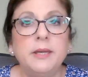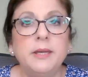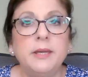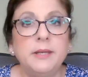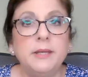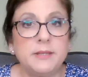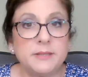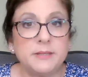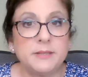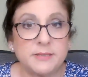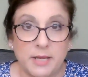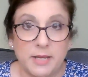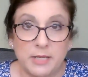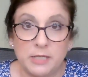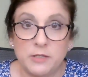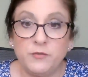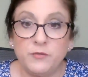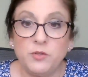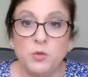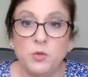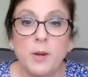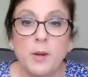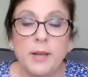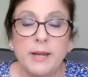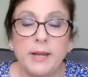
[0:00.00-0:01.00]
Decide if
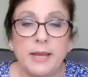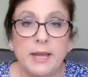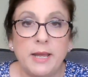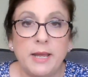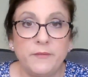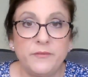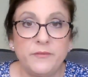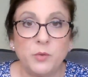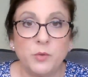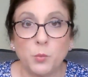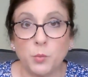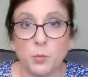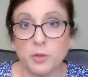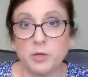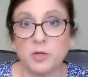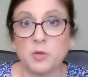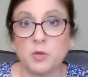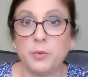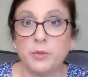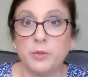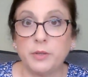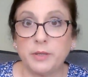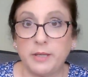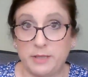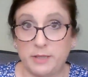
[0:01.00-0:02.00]
you want to have the
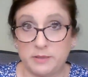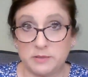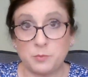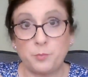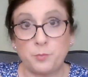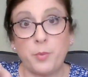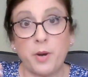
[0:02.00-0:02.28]
workbook as